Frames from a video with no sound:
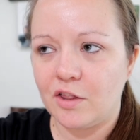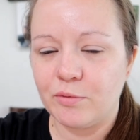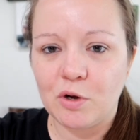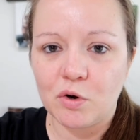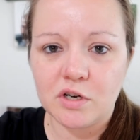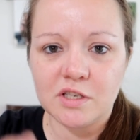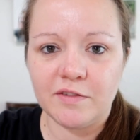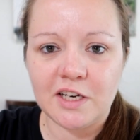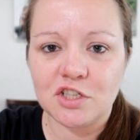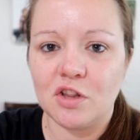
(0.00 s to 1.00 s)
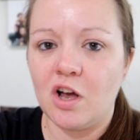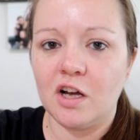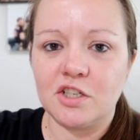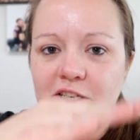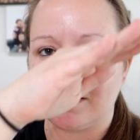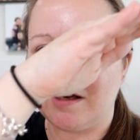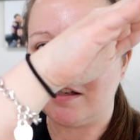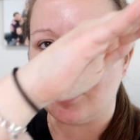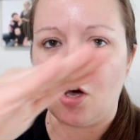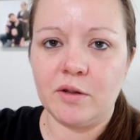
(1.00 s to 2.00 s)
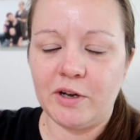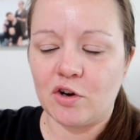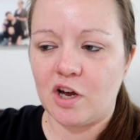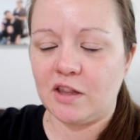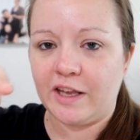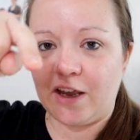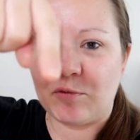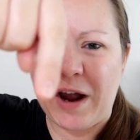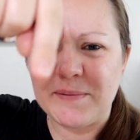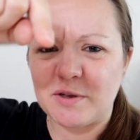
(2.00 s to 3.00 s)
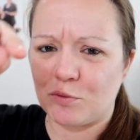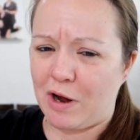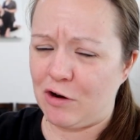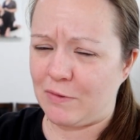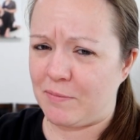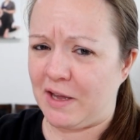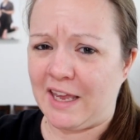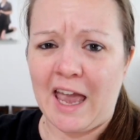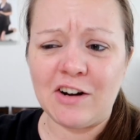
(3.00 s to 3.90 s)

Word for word: three quarters of an inch long, just a slice all the way across. Like it wraps around my pinky.